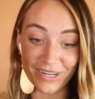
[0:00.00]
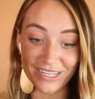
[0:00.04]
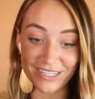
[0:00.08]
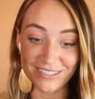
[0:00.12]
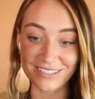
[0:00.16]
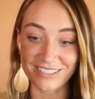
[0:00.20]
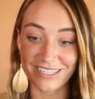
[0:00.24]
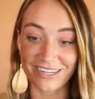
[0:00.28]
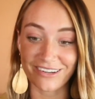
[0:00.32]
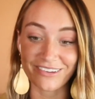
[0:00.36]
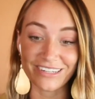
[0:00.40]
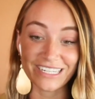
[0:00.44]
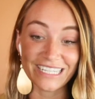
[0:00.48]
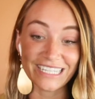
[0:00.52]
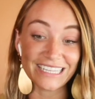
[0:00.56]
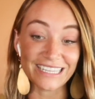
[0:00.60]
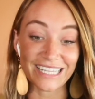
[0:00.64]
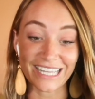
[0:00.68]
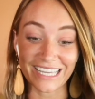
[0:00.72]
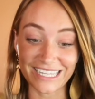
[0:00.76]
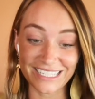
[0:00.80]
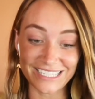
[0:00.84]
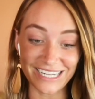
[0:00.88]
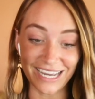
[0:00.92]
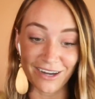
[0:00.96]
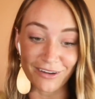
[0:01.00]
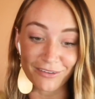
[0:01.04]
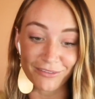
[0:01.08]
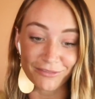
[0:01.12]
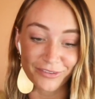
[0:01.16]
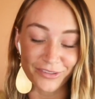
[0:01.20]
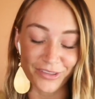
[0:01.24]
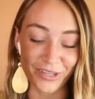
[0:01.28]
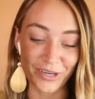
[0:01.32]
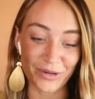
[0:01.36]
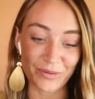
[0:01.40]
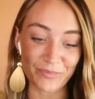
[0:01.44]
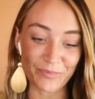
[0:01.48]
necessarily laid out
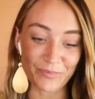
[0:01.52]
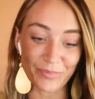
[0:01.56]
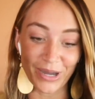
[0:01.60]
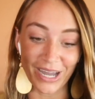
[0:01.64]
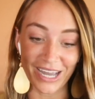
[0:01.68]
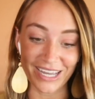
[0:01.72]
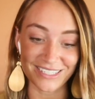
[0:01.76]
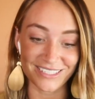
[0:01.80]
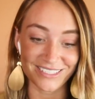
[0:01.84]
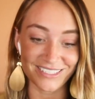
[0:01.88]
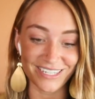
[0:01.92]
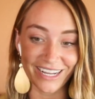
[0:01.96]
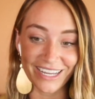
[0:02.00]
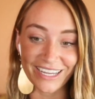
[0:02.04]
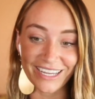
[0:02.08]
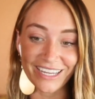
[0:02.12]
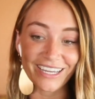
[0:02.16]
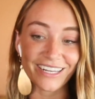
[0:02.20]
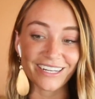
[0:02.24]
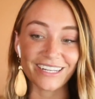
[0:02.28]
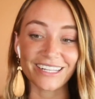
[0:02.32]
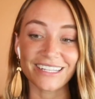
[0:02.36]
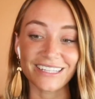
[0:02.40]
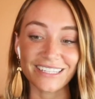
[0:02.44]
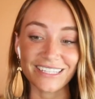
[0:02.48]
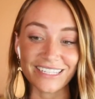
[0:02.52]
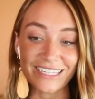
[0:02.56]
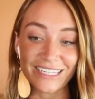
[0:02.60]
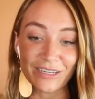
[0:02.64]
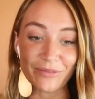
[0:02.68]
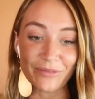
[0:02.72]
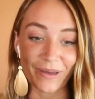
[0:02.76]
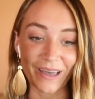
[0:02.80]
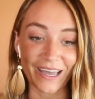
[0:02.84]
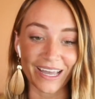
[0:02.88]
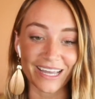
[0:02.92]
for them, but has taken a leap.